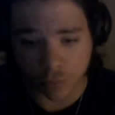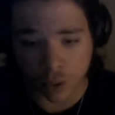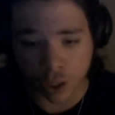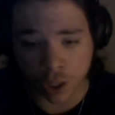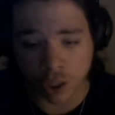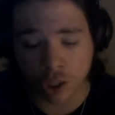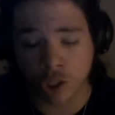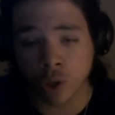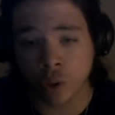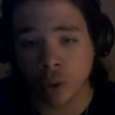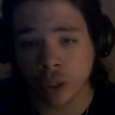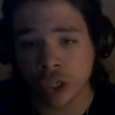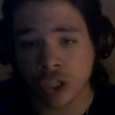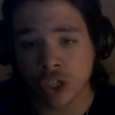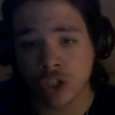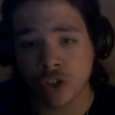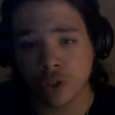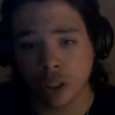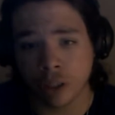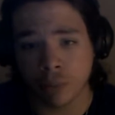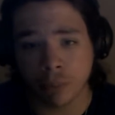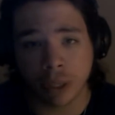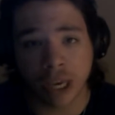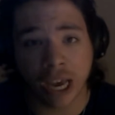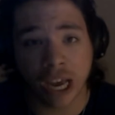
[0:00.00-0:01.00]
known as
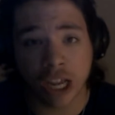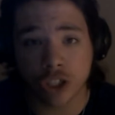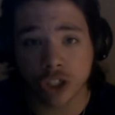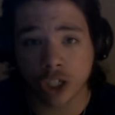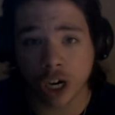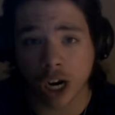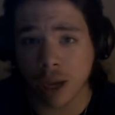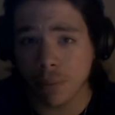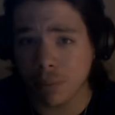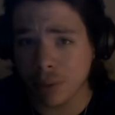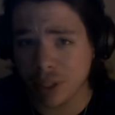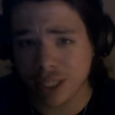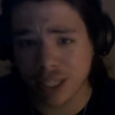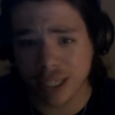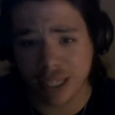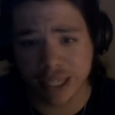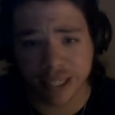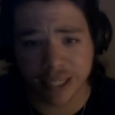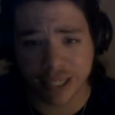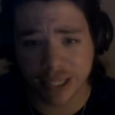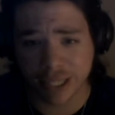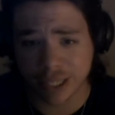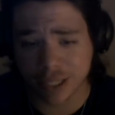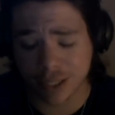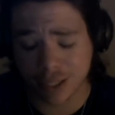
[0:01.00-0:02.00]
Dreamcatcher. I've been
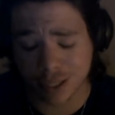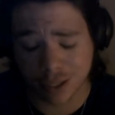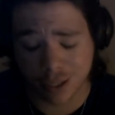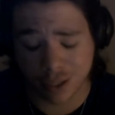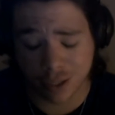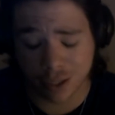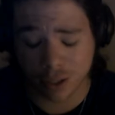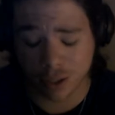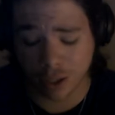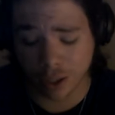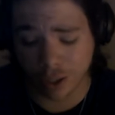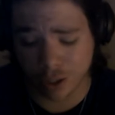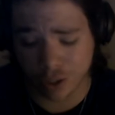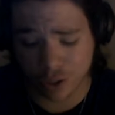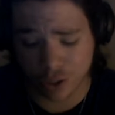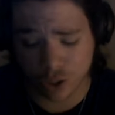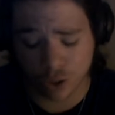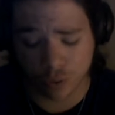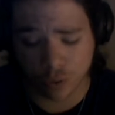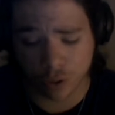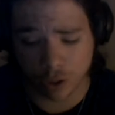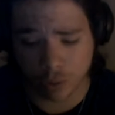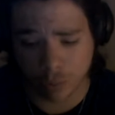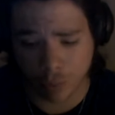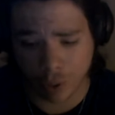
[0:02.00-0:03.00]
teasing it since the start of
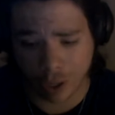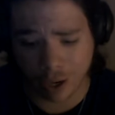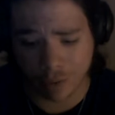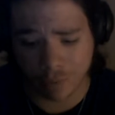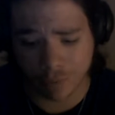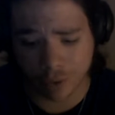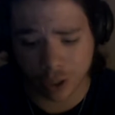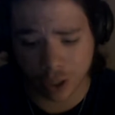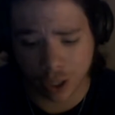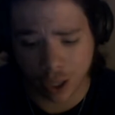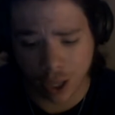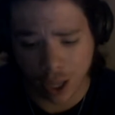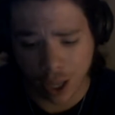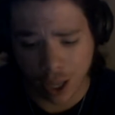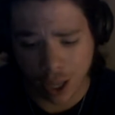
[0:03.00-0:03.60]
June or whatever,